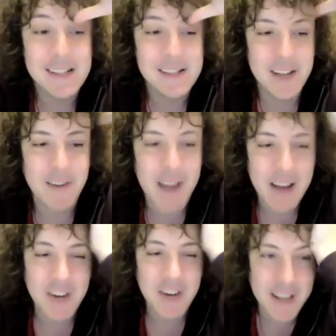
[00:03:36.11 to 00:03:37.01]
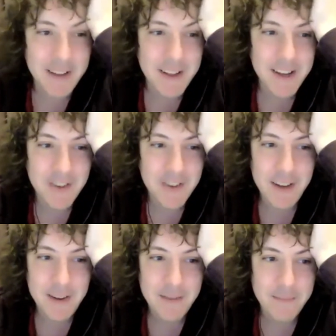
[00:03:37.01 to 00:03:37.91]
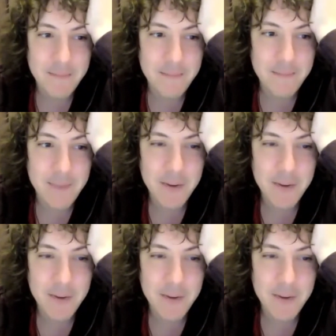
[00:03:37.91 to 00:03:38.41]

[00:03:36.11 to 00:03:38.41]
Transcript: he actually made